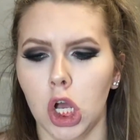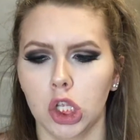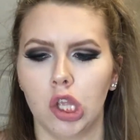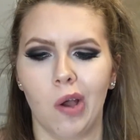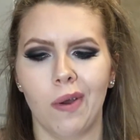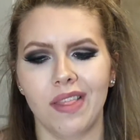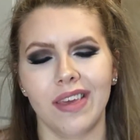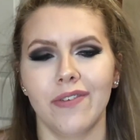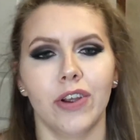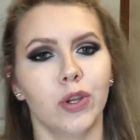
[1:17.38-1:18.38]
So
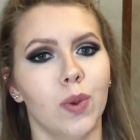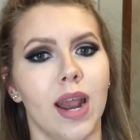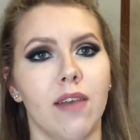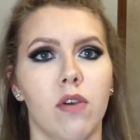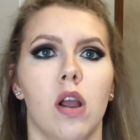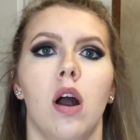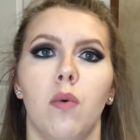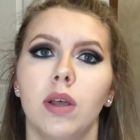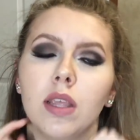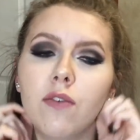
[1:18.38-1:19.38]
the first one I ever
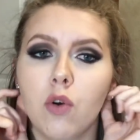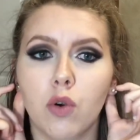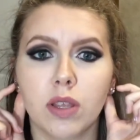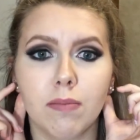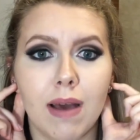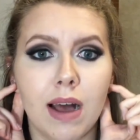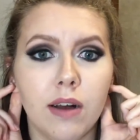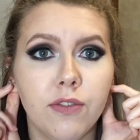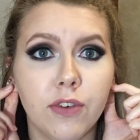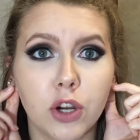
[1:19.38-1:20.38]
got was, of course,
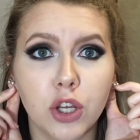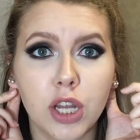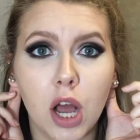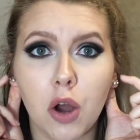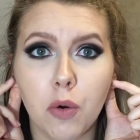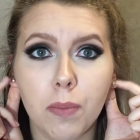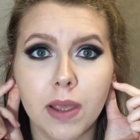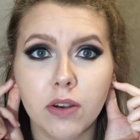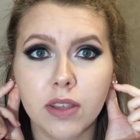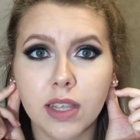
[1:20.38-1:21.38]
my first hole
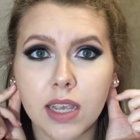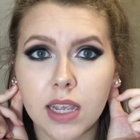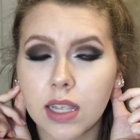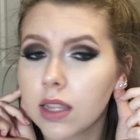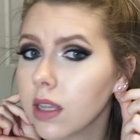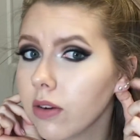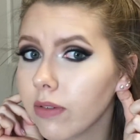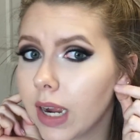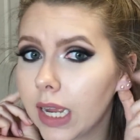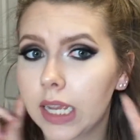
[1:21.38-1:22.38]
piercings
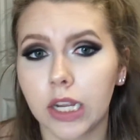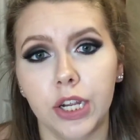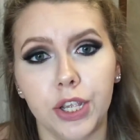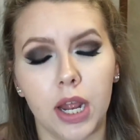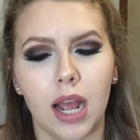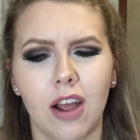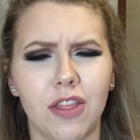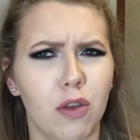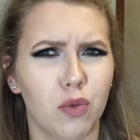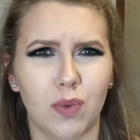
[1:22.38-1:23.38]
right here. Yeah, I got
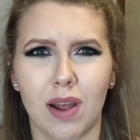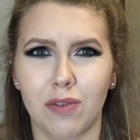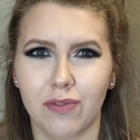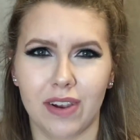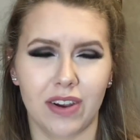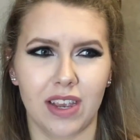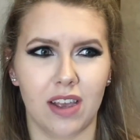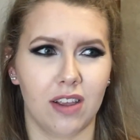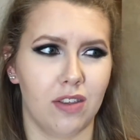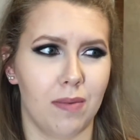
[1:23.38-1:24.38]
those when I was very
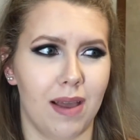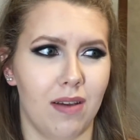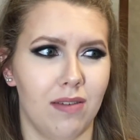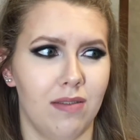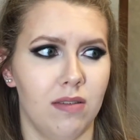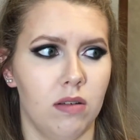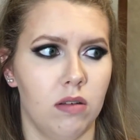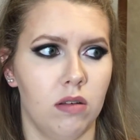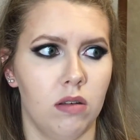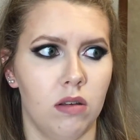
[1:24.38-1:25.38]
young, so about,
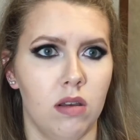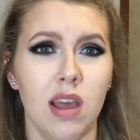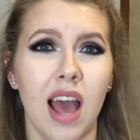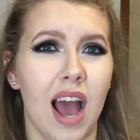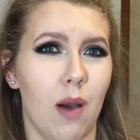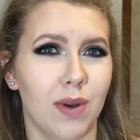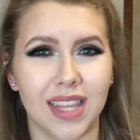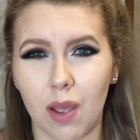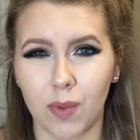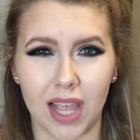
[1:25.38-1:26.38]
I want to
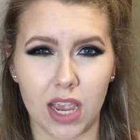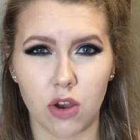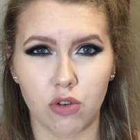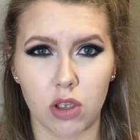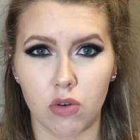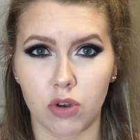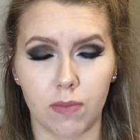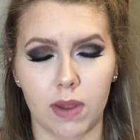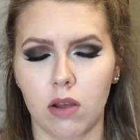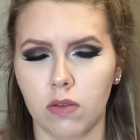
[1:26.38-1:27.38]
say I was 8 years old or
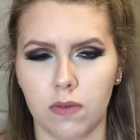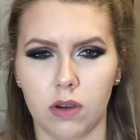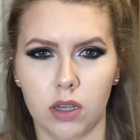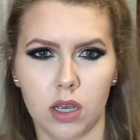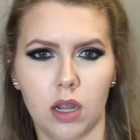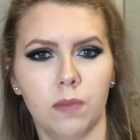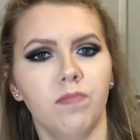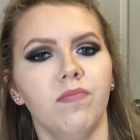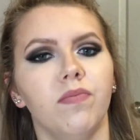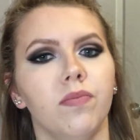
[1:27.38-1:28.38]
something. I was very young.
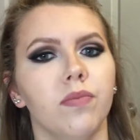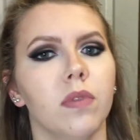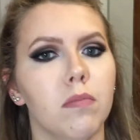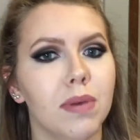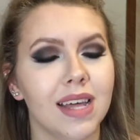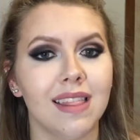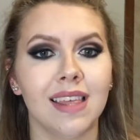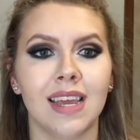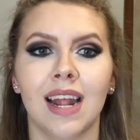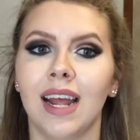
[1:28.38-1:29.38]
But
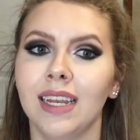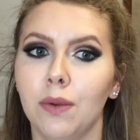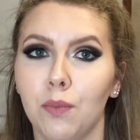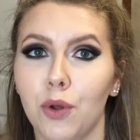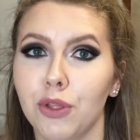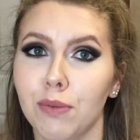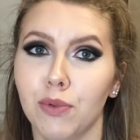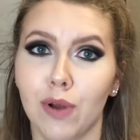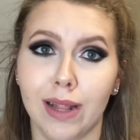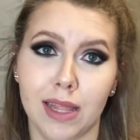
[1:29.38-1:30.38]
then I didn't want them,
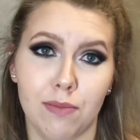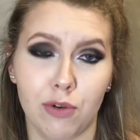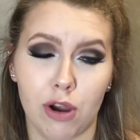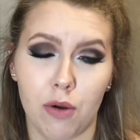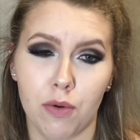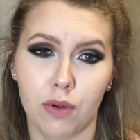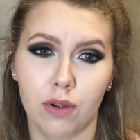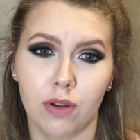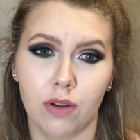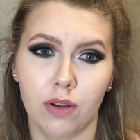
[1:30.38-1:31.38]
so I let them grow
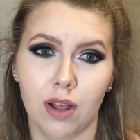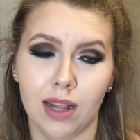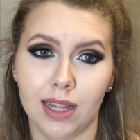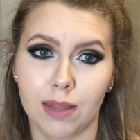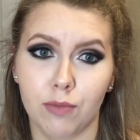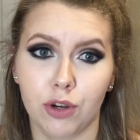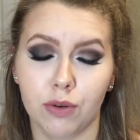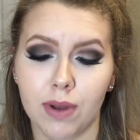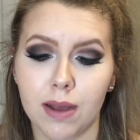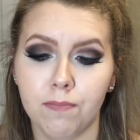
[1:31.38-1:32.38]

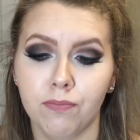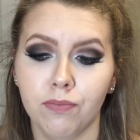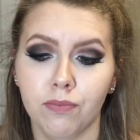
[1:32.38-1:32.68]
up.